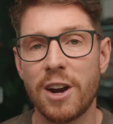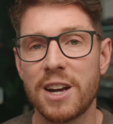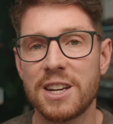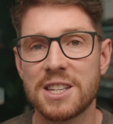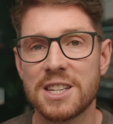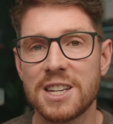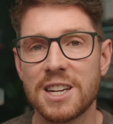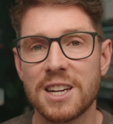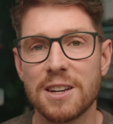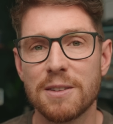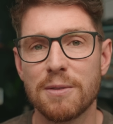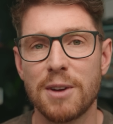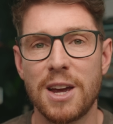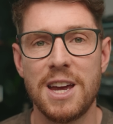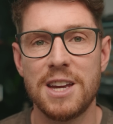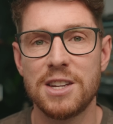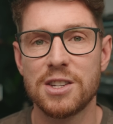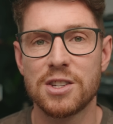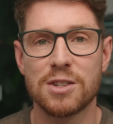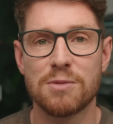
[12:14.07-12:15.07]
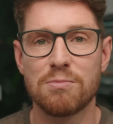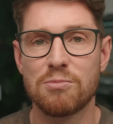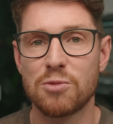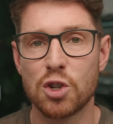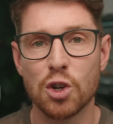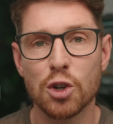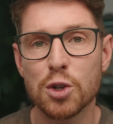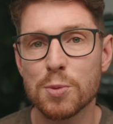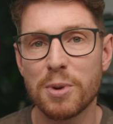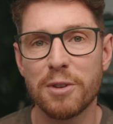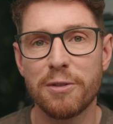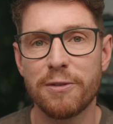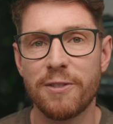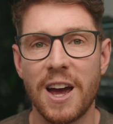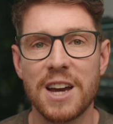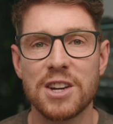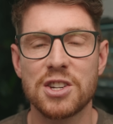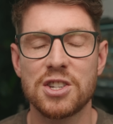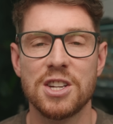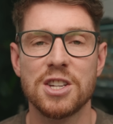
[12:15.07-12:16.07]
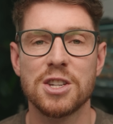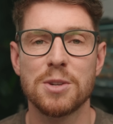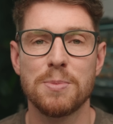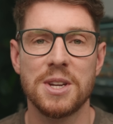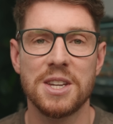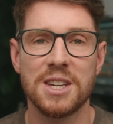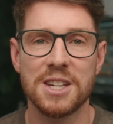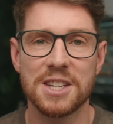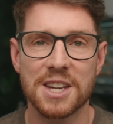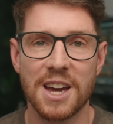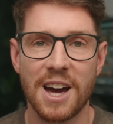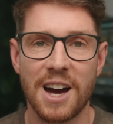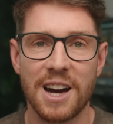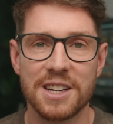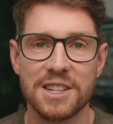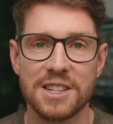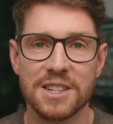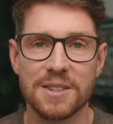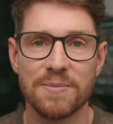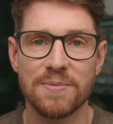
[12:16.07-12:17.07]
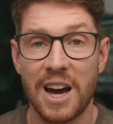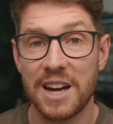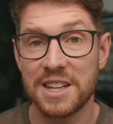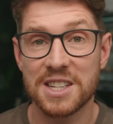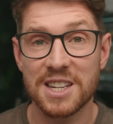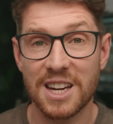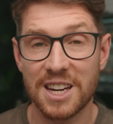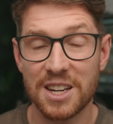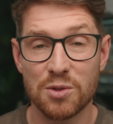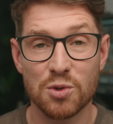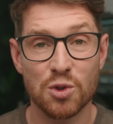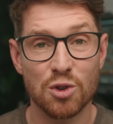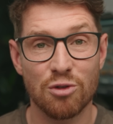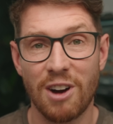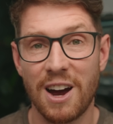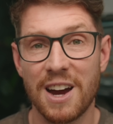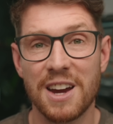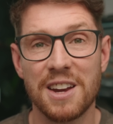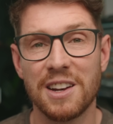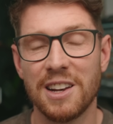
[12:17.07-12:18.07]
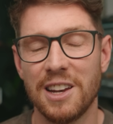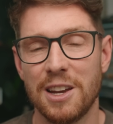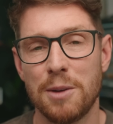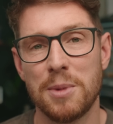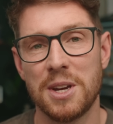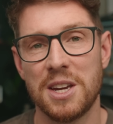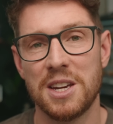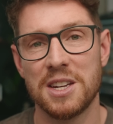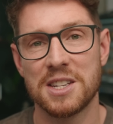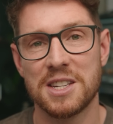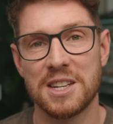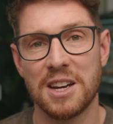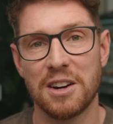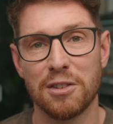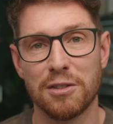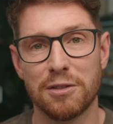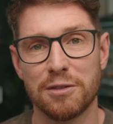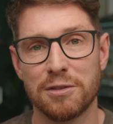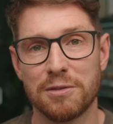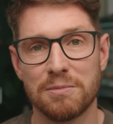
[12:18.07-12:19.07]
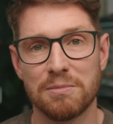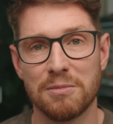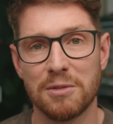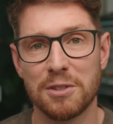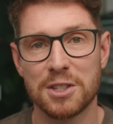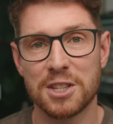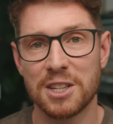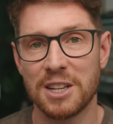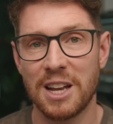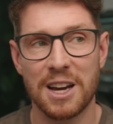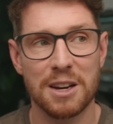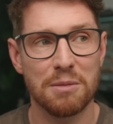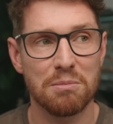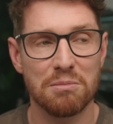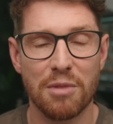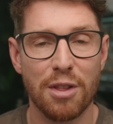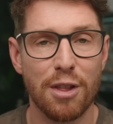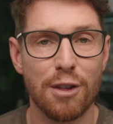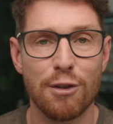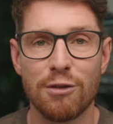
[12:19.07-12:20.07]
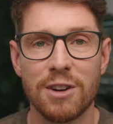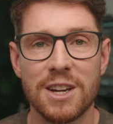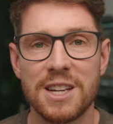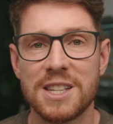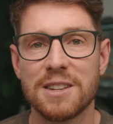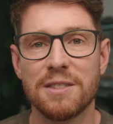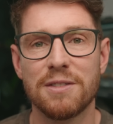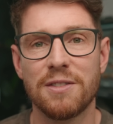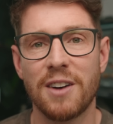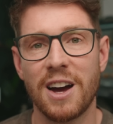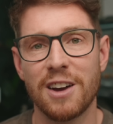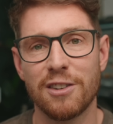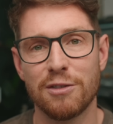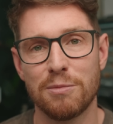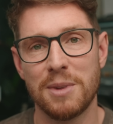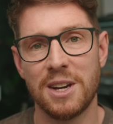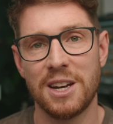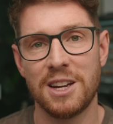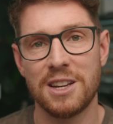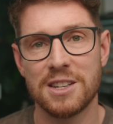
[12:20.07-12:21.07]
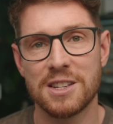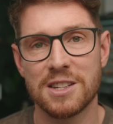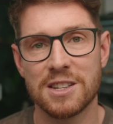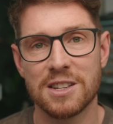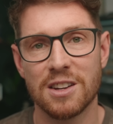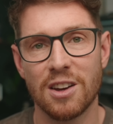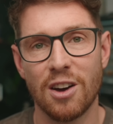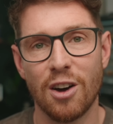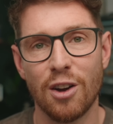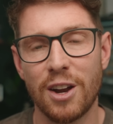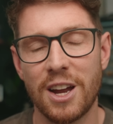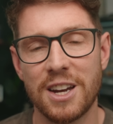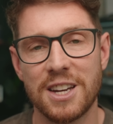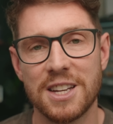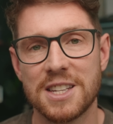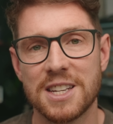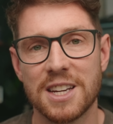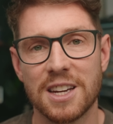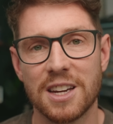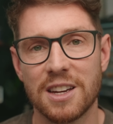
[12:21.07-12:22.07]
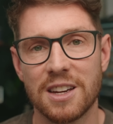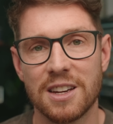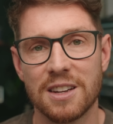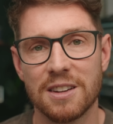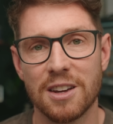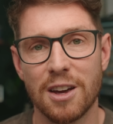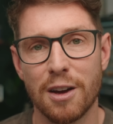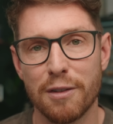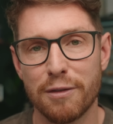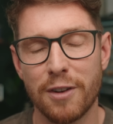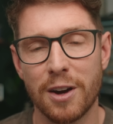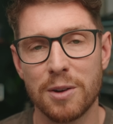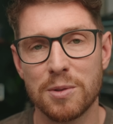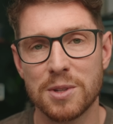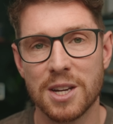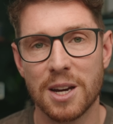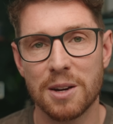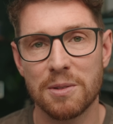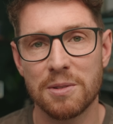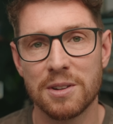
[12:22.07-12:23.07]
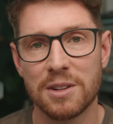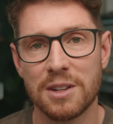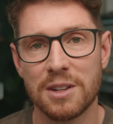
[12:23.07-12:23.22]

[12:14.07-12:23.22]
editing is just perfectionism in disguise. I'd say try and limit yourself to like 3 to 5 minutes on editing a photo.